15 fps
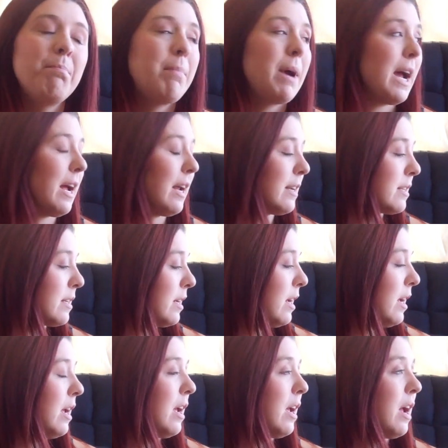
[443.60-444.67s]
But
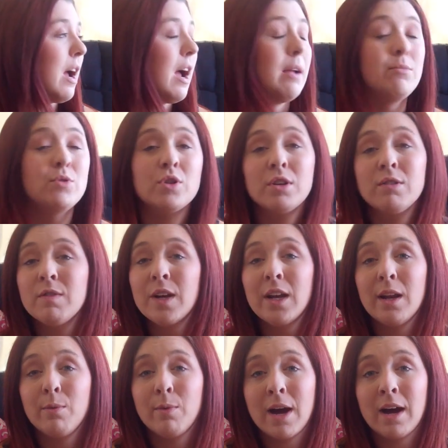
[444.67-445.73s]
I'm doing
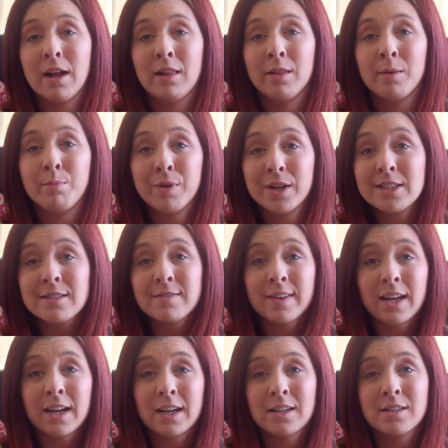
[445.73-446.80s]
really well. The
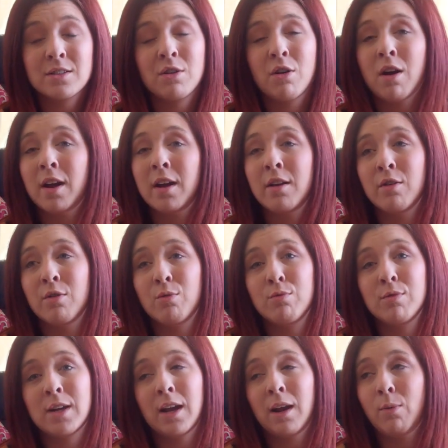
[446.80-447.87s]
breastfeeding's going
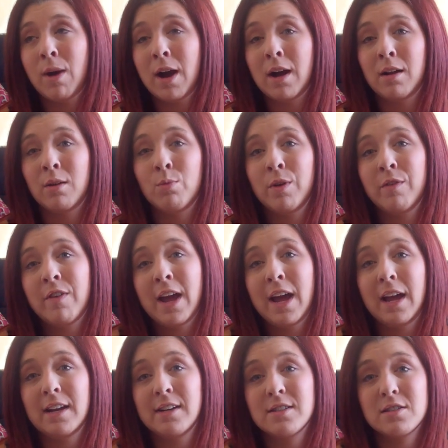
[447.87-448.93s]
really well. We've
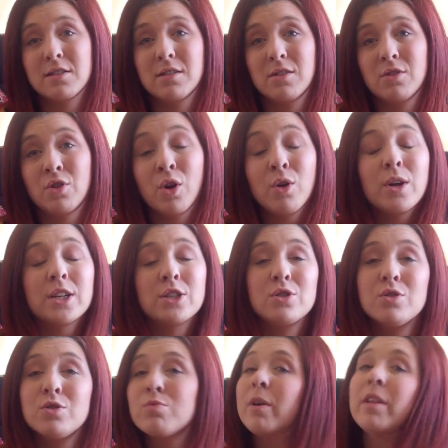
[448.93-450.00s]
had no
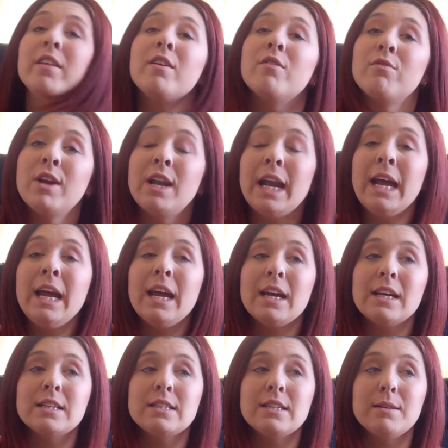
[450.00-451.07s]
issues with it really,
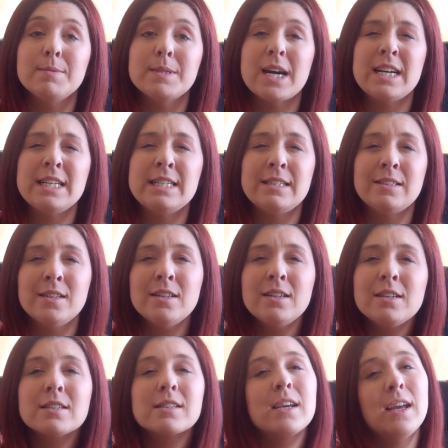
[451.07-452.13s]
except I
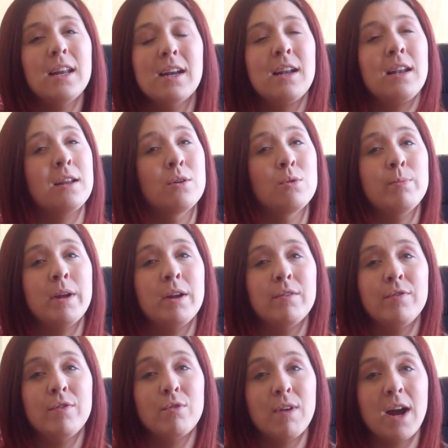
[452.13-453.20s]
did get a little bit
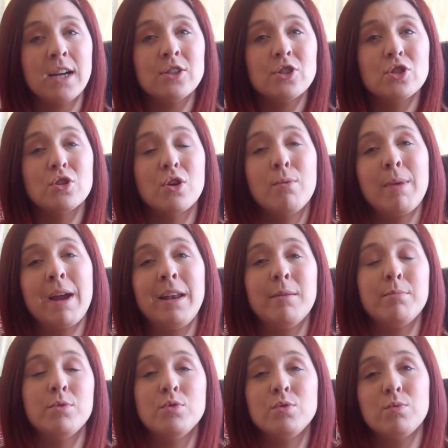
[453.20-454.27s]
of thrush, so my
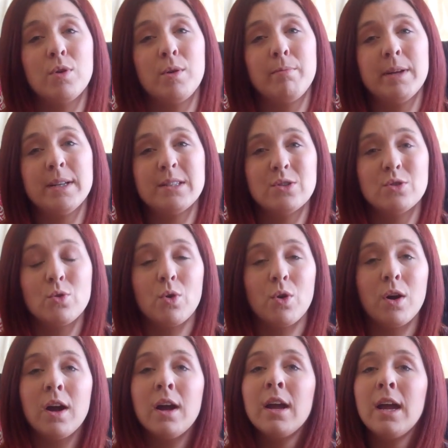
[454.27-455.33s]
nipples were a bit
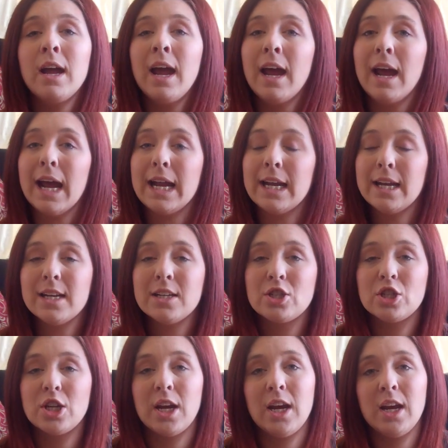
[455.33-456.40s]
sore and
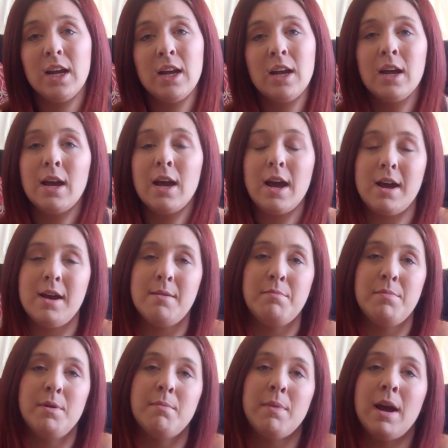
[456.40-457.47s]
itchy,
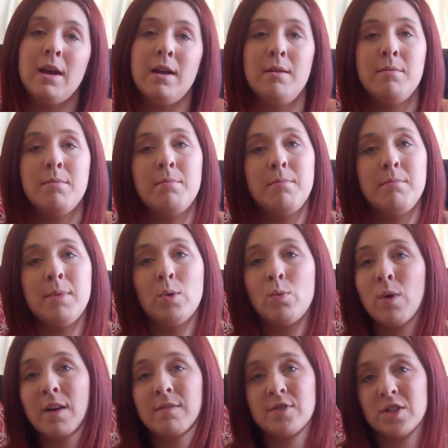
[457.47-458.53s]
but my
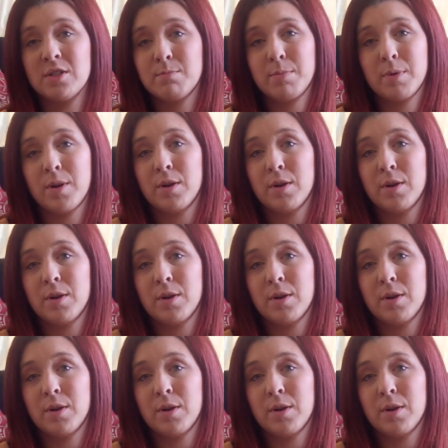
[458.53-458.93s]
midwife just